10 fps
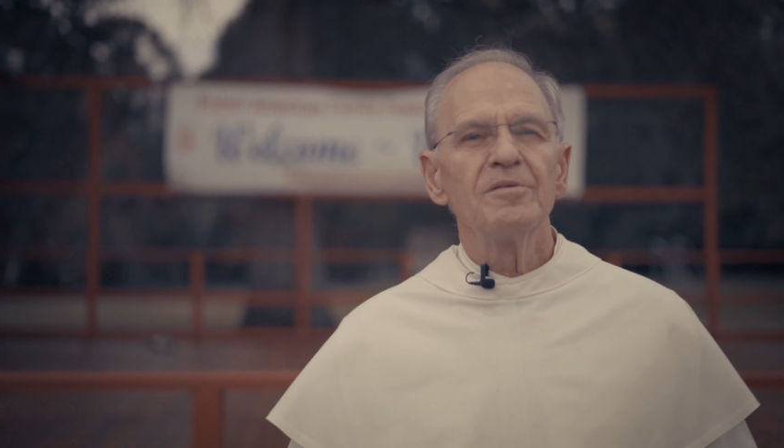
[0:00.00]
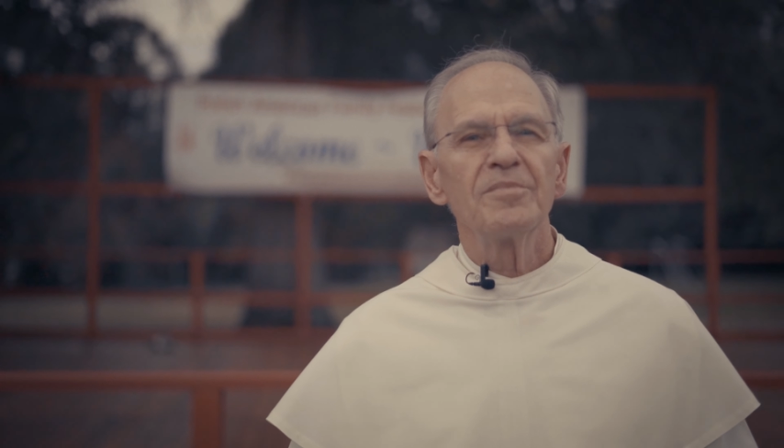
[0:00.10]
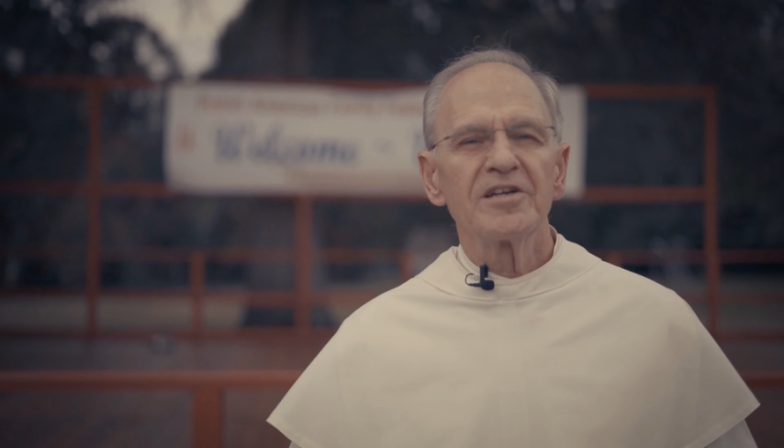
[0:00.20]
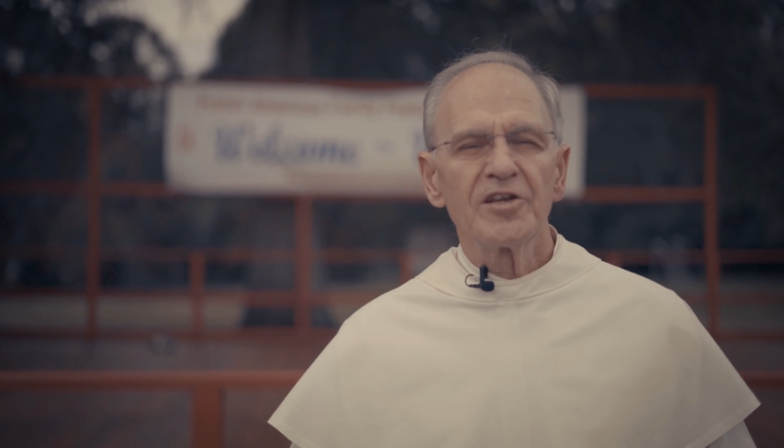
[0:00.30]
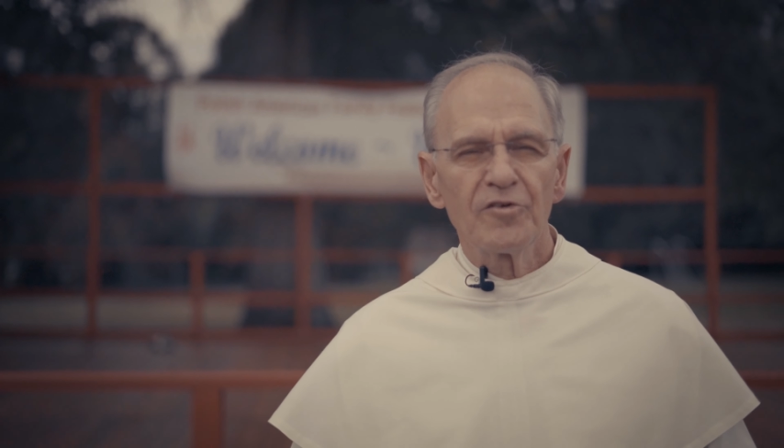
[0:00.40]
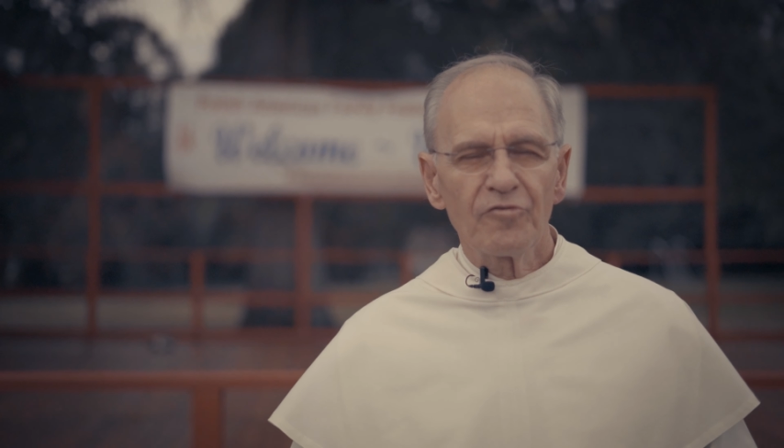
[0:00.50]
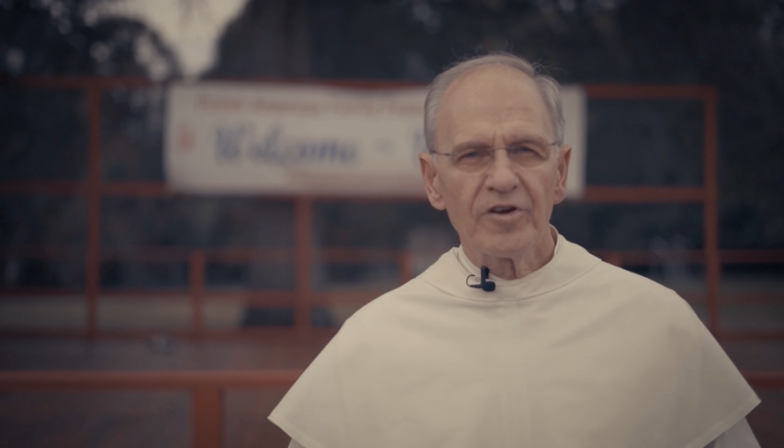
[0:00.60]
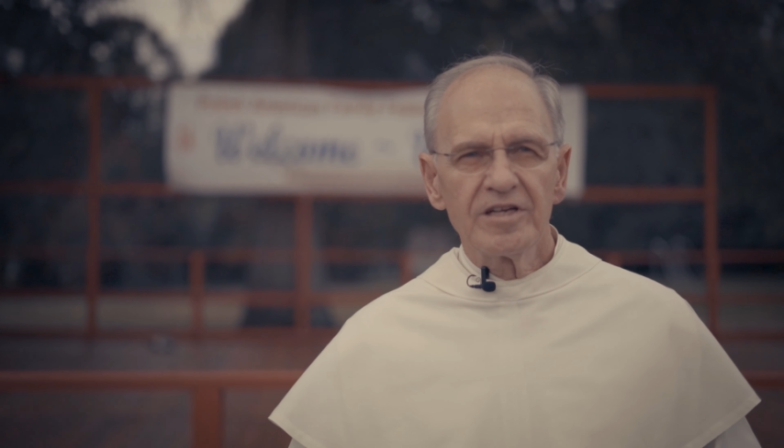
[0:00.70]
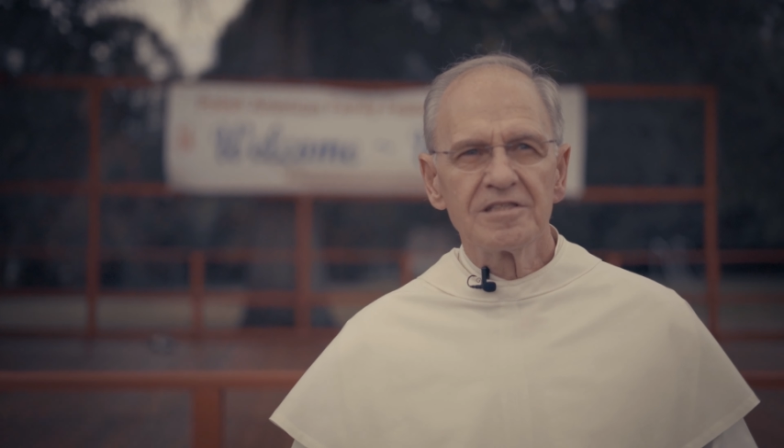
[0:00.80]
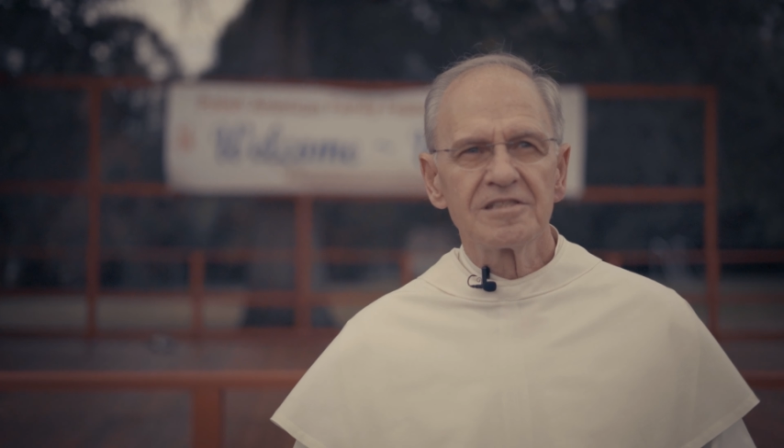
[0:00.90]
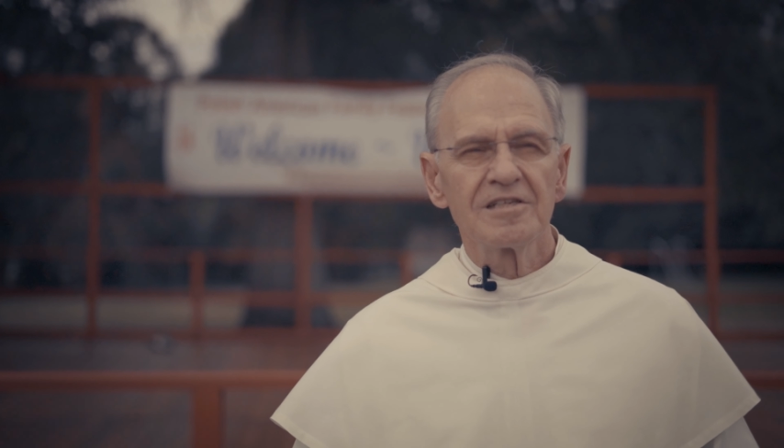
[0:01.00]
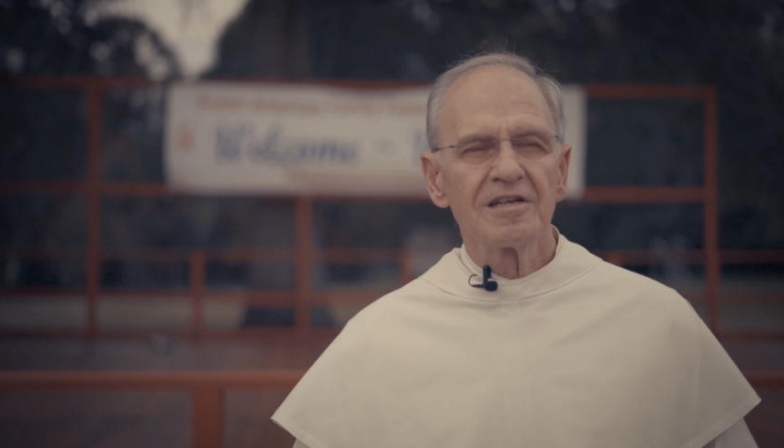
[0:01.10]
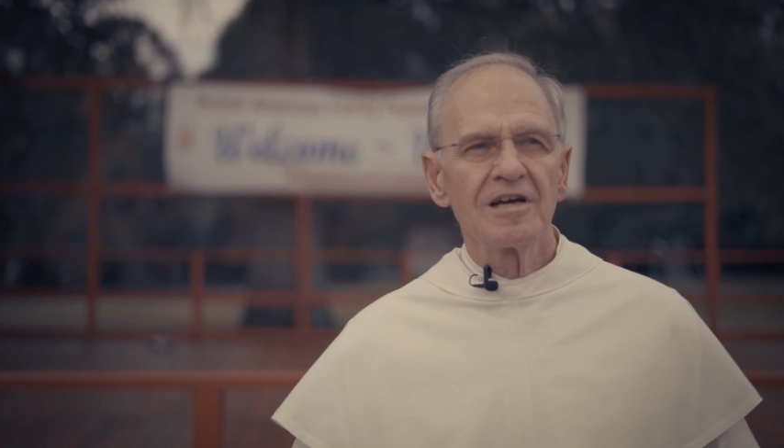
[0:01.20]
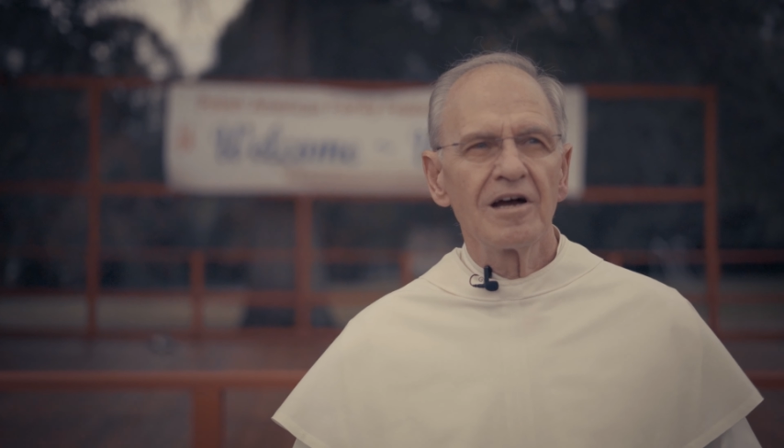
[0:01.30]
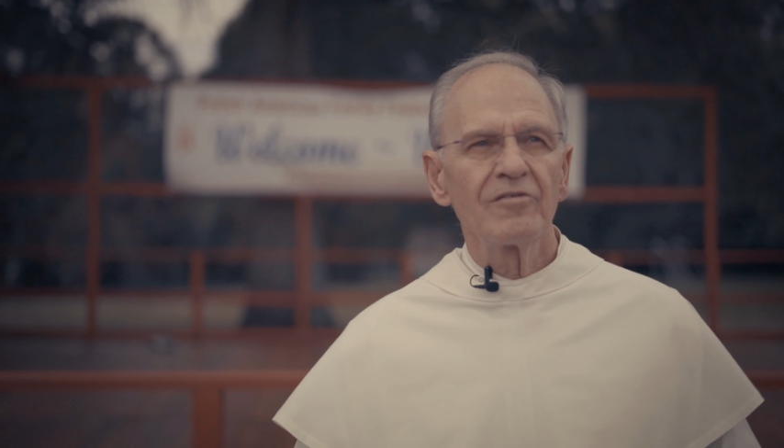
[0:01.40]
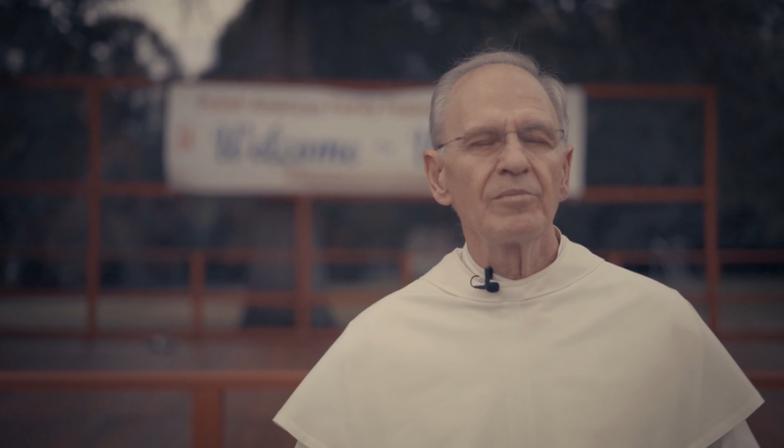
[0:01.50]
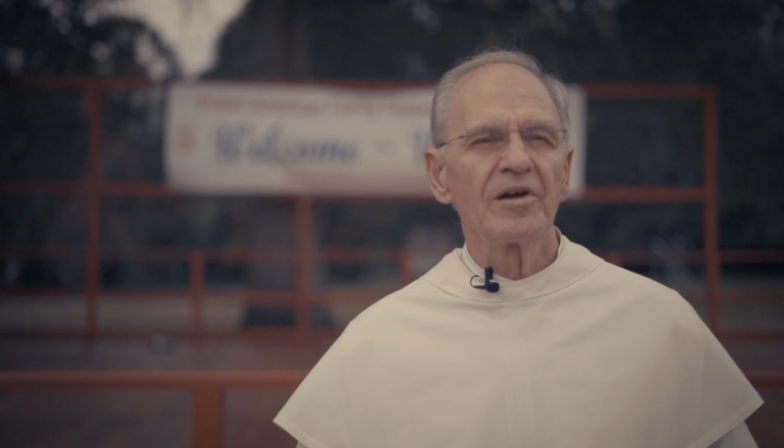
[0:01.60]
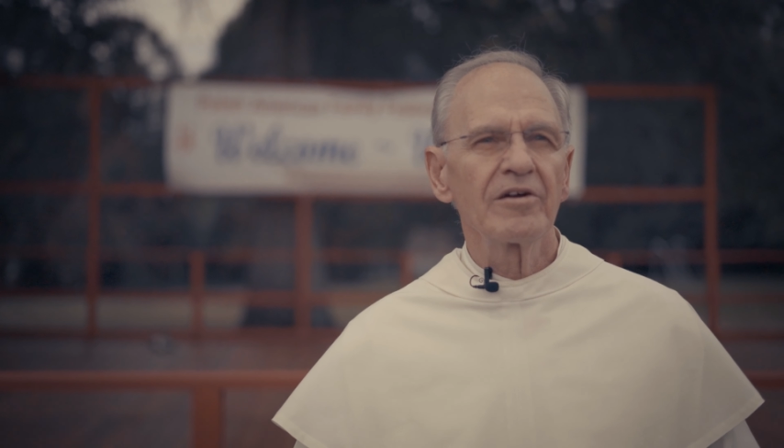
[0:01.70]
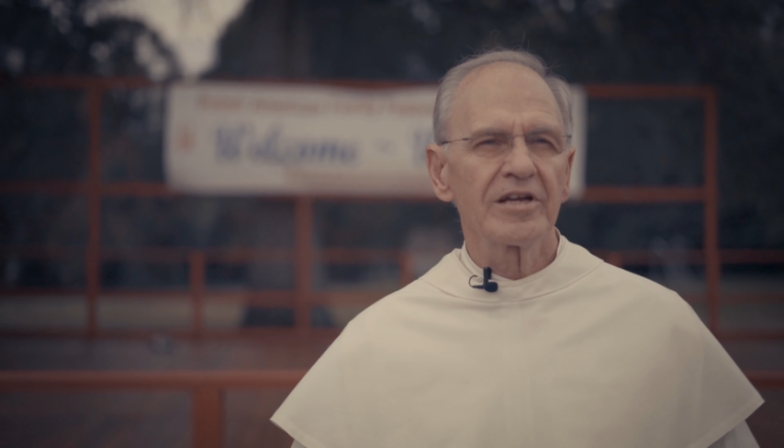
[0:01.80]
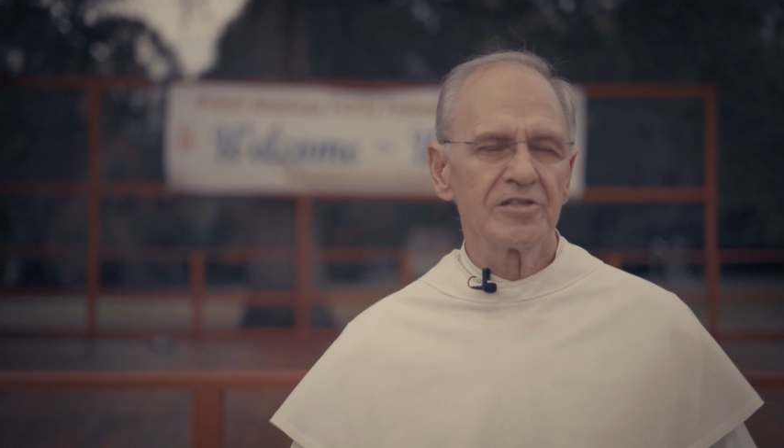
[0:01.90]
my dear friends of
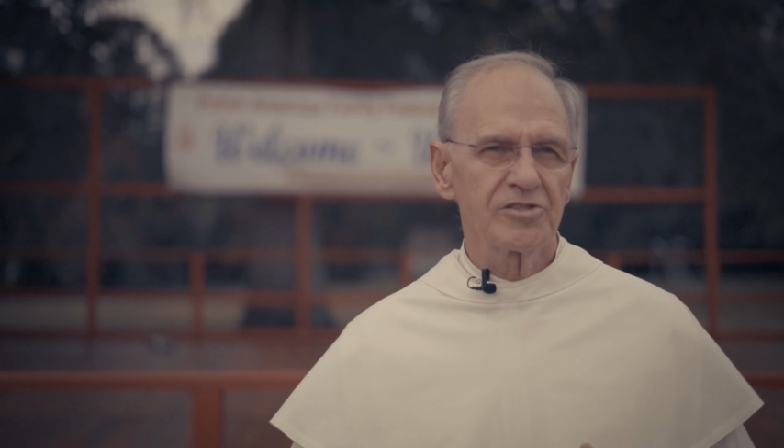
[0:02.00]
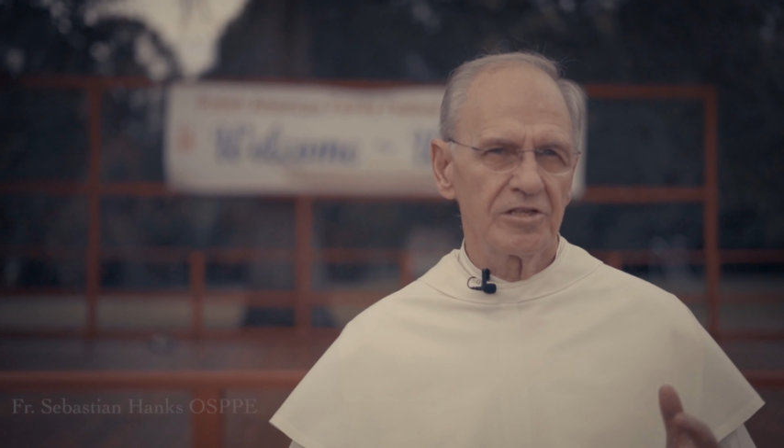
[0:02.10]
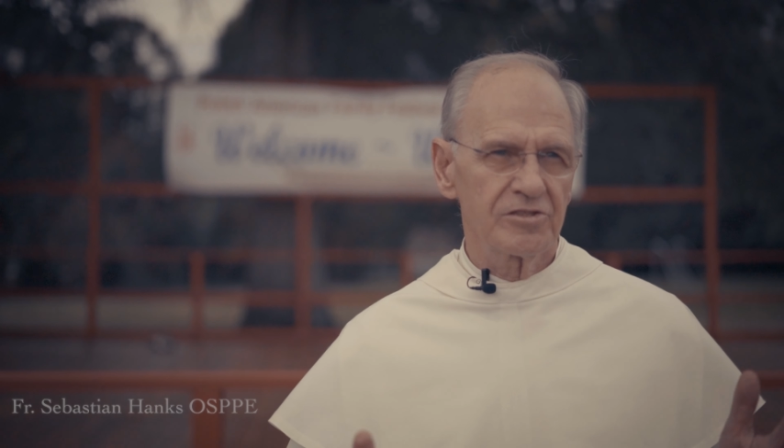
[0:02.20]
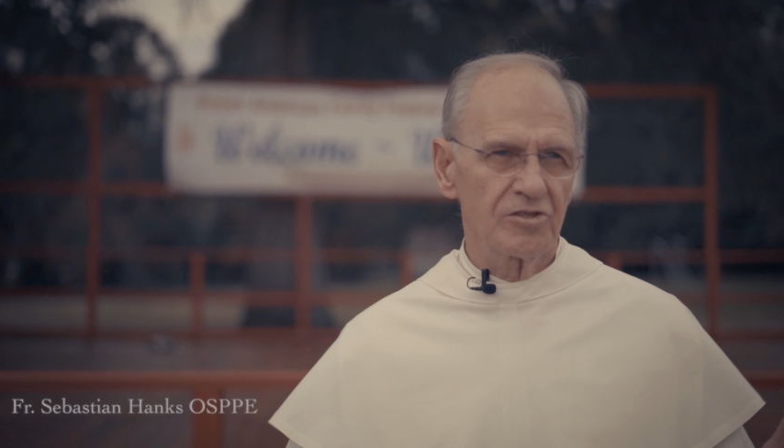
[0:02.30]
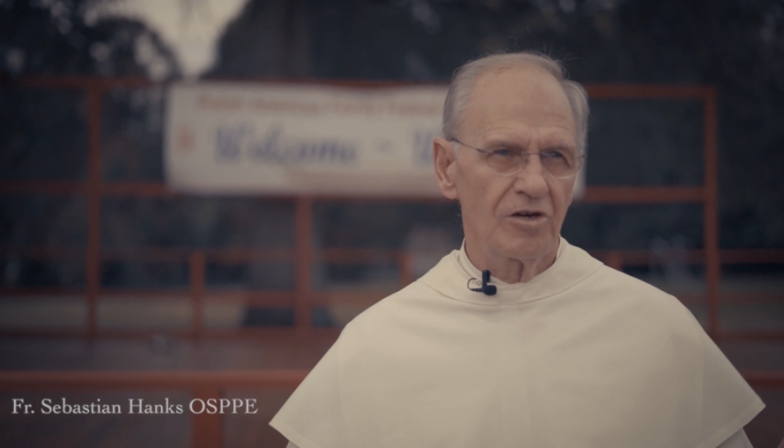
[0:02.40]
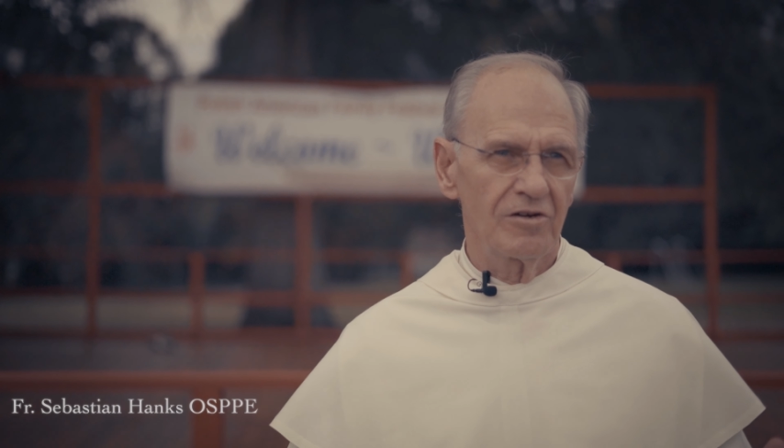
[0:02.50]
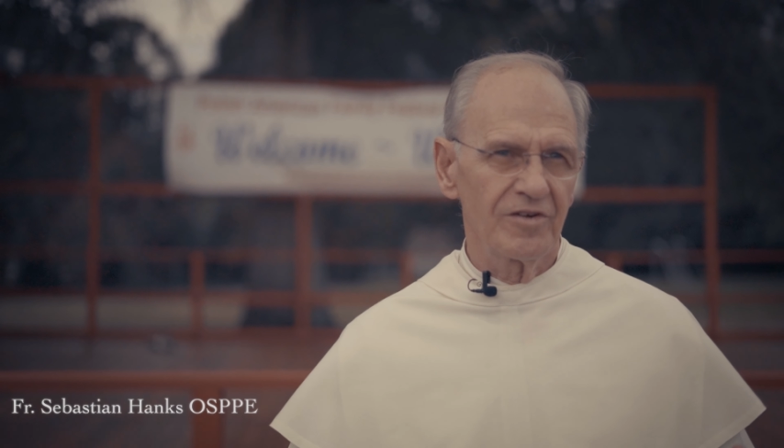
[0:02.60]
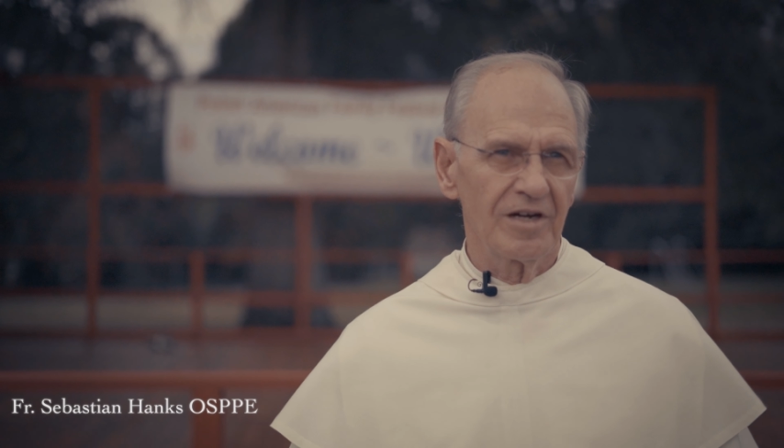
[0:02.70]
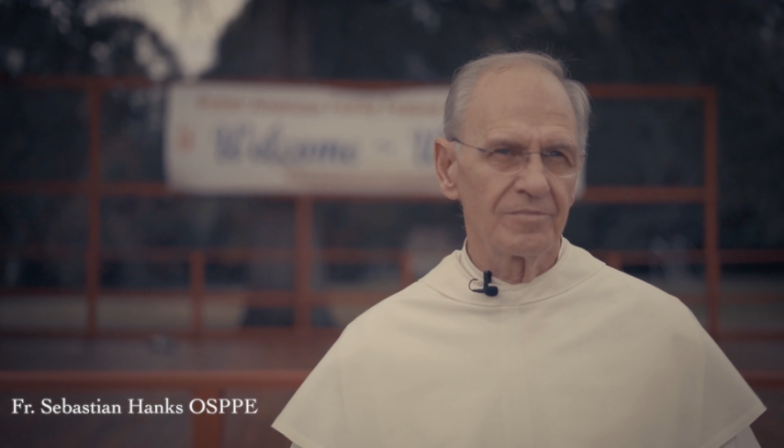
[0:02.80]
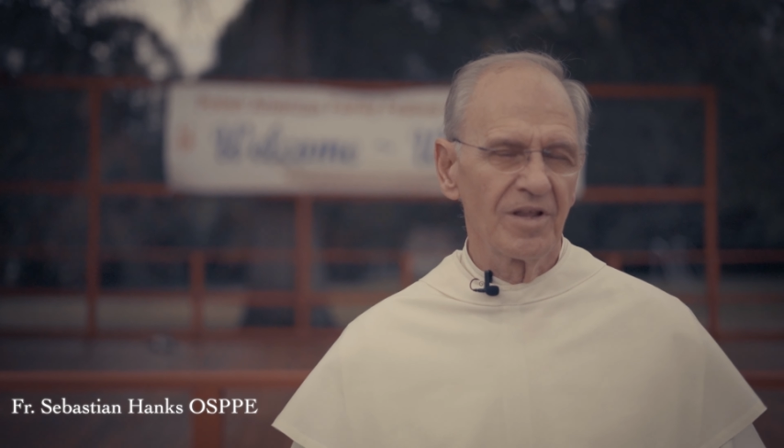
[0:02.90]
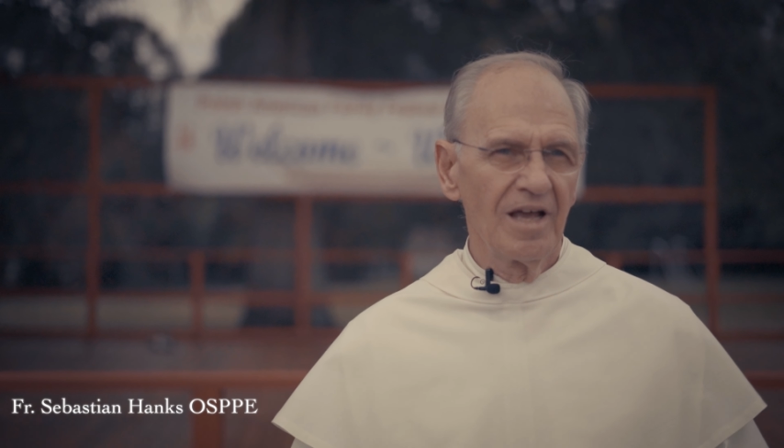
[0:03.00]
American Częstochowa,